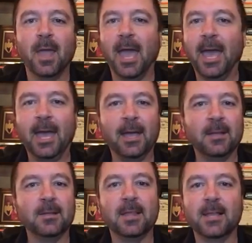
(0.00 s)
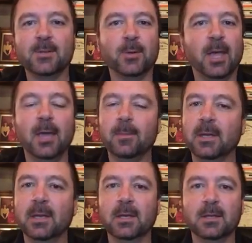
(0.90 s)
and that's okay
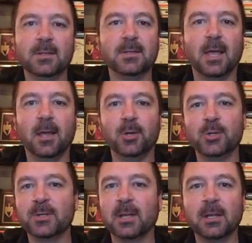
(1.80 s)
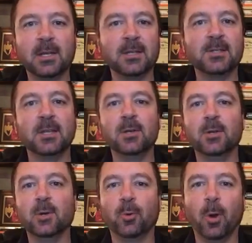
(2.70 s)
because you're just going to continue
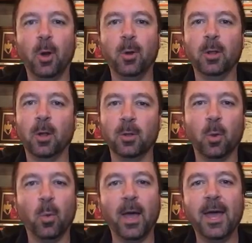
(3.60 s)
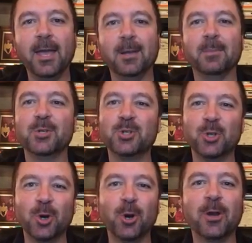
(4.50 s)
to grow along the way and
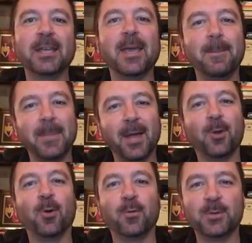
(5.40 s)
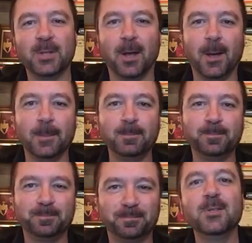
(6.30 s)
mature and get better over time.
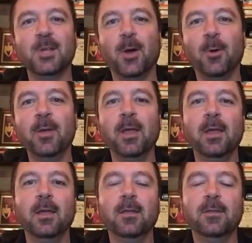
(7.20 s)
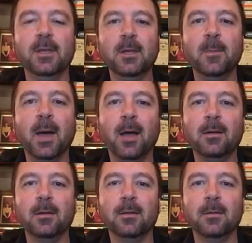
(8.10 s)
So think
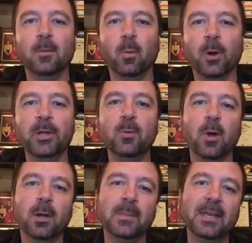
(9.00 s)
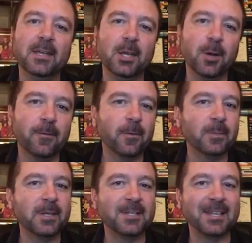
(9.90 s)
about where you want to be a year
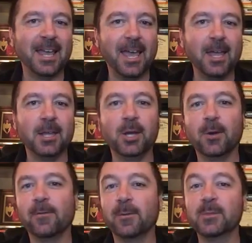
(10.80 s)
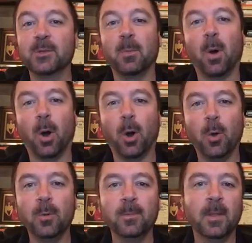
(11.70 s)
from today, a year from
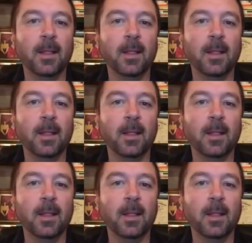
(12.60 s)
tomorrow.